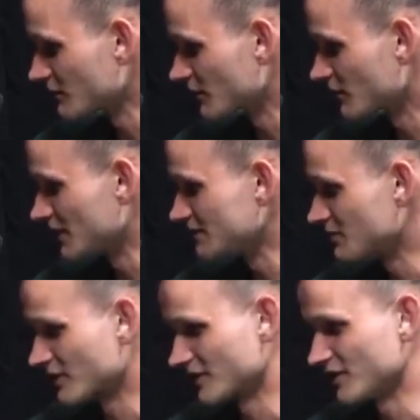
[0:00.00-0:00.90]
real
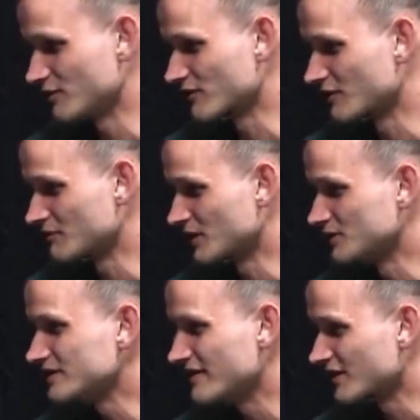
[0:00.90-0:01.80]
you from
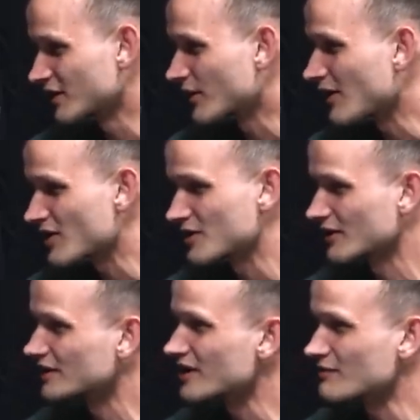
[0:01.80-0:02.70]
leaving the grounds
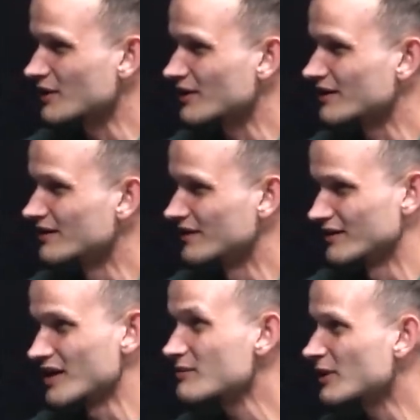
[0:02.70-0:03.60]
during this
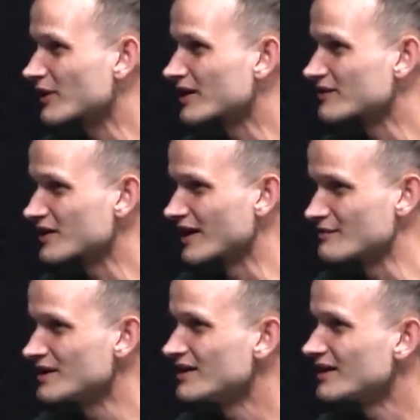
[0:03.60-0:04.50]
period of
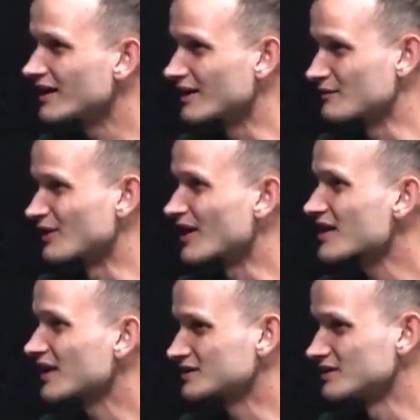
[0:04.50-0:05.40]
time.
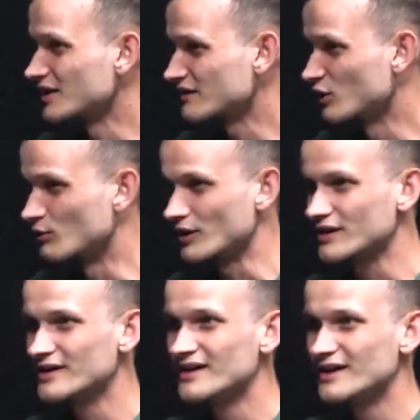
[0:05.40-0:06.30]
Assign a lot of
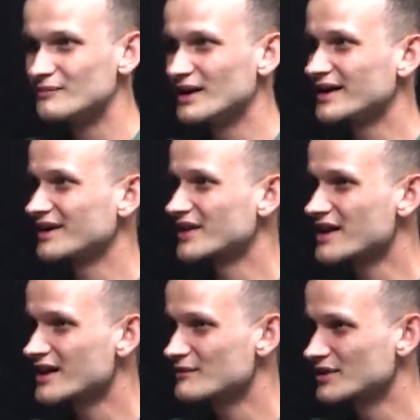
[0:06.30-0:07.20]
homework, but at the
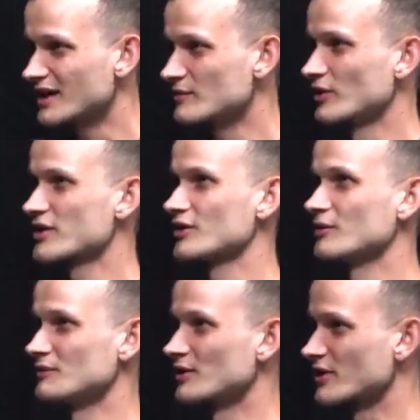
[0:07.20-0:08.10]
same time,
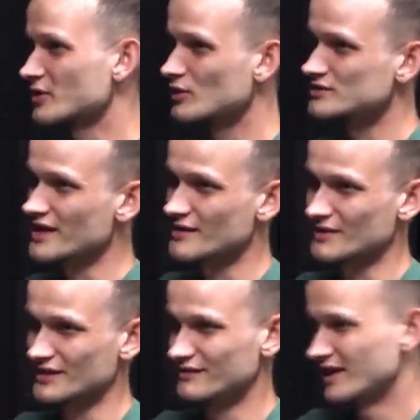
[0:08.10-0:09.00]
also school is a
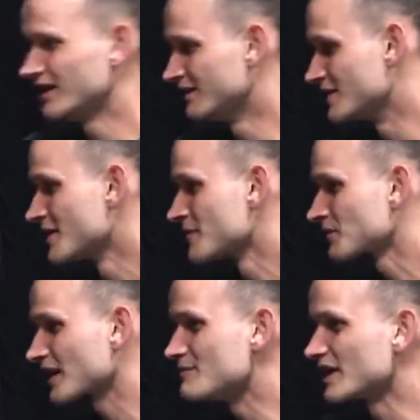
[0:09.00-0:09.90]
bit of
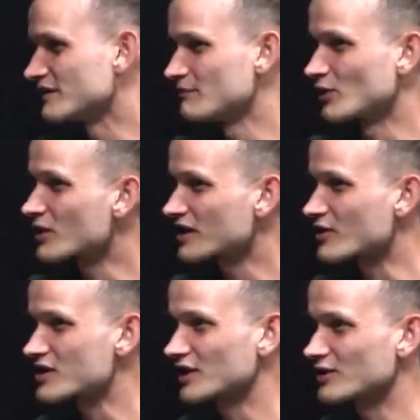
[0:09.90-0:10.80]
a
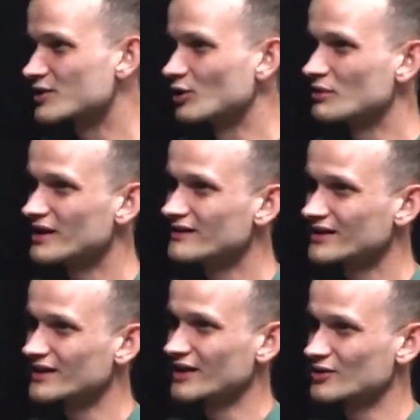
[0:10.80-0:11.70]
post-scarcity utopia
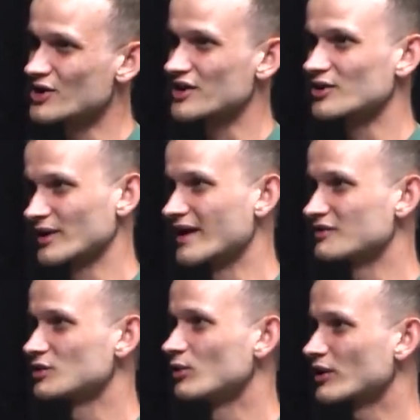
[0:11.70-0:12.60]
in that you just don't have
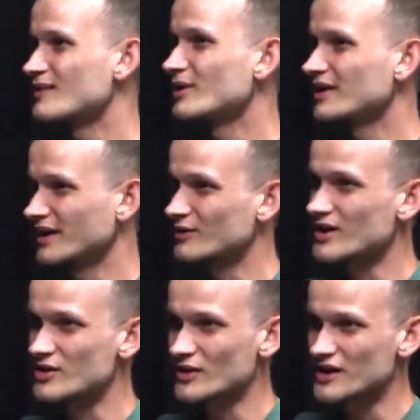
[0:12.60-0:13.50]
to worry about getting
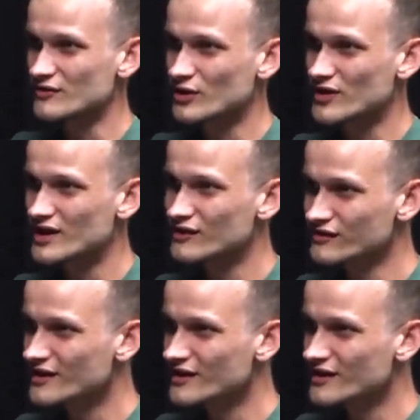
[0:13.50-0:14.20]
resources for yourself.